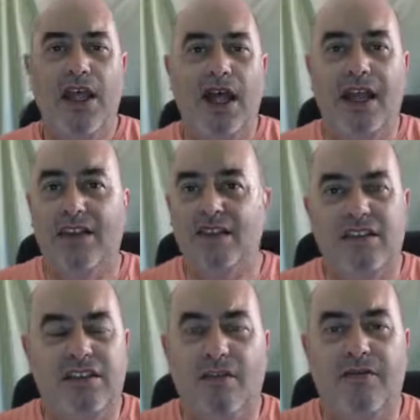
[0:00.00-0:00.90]
and
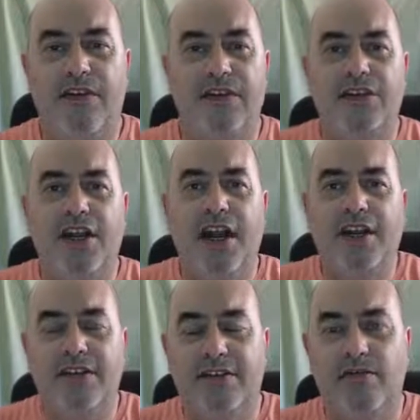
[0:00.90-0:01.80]
it's not finished yet.
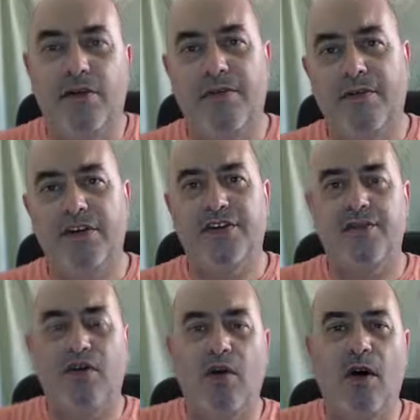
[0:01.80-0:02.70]
It won't be finished
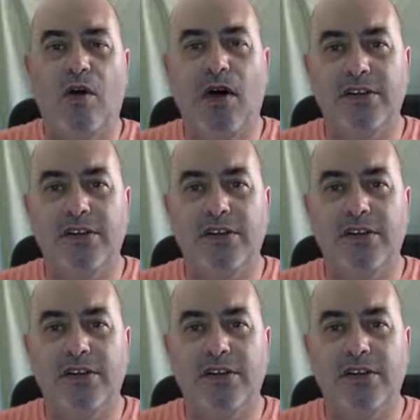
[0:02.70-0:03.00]
for quite a while.